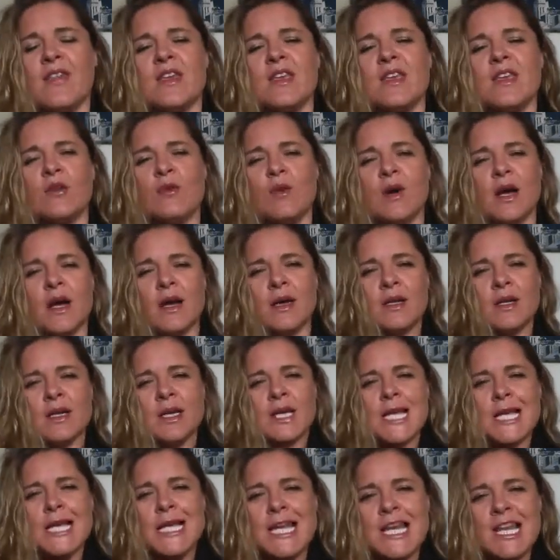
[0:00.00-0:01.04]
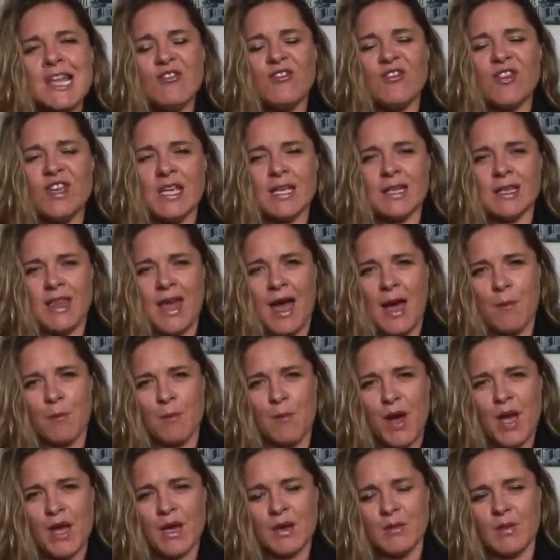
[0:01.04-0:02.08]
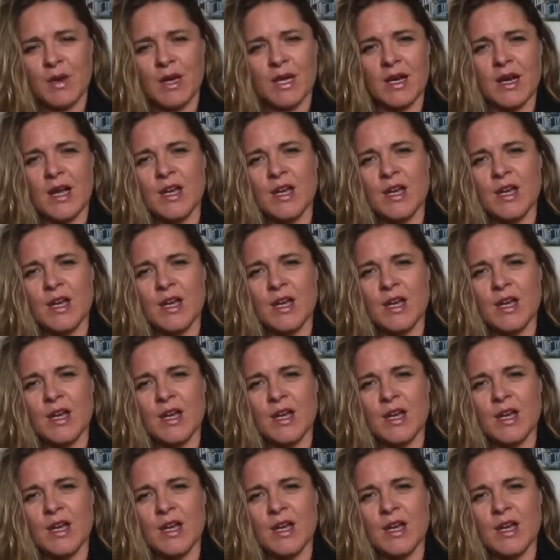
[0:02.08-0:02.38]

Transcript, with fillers: that you were living that moment,